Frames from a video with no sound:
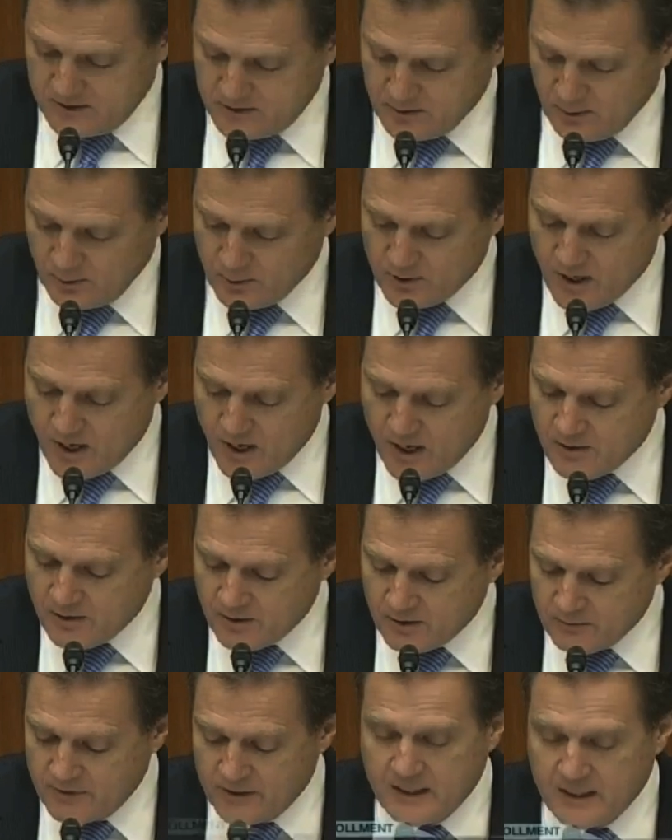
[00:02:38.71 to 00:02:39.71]
So you're not here
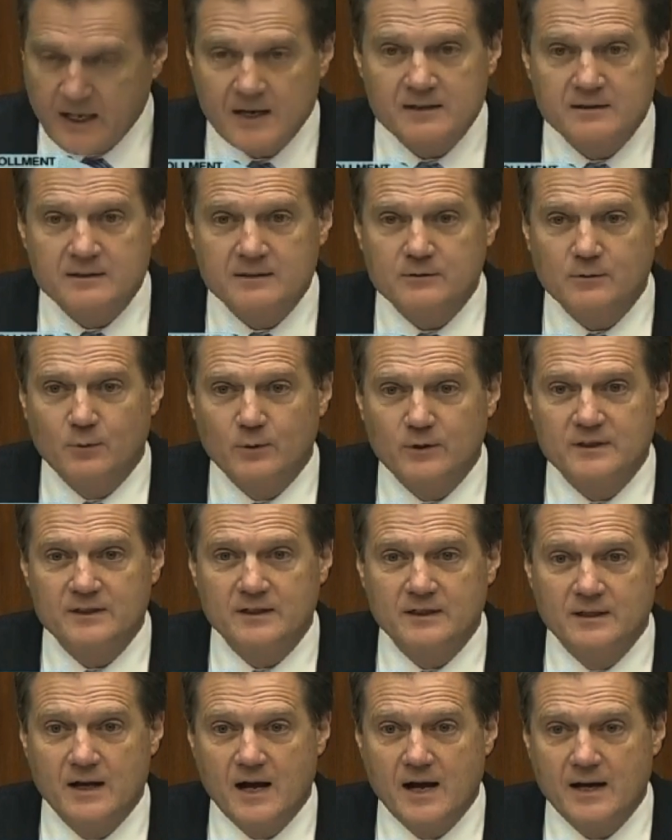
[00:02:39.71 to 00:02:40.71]
to recant it or to
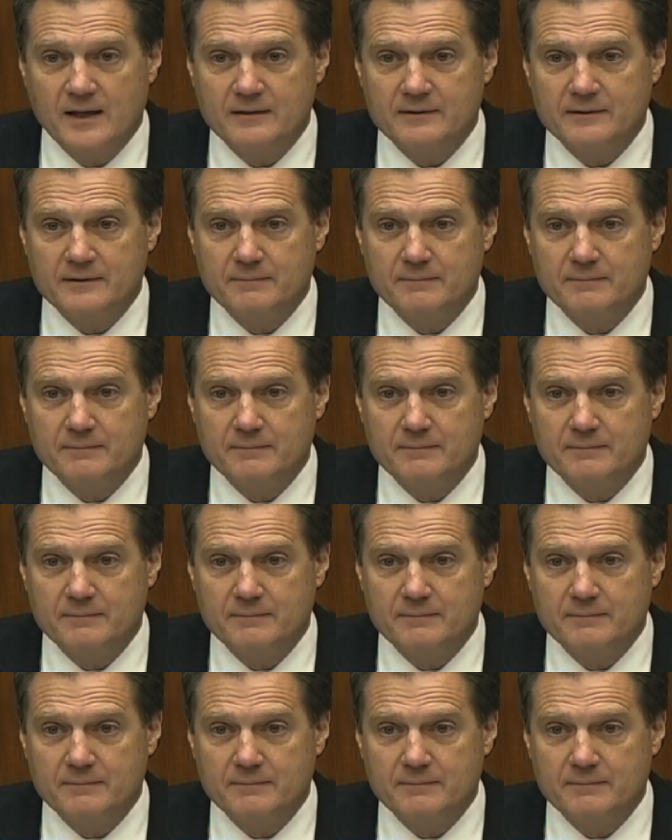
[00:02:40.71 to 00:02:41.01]
deny it?